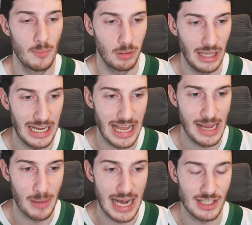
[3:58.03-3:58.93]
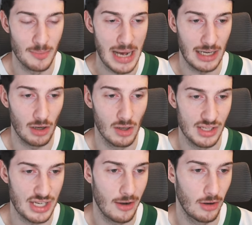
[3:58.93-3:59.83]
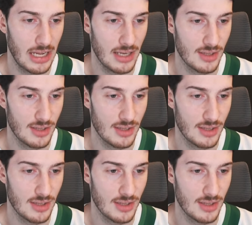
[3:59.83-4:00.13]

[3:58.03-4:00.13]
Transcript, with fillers: play a back to back on Saturday and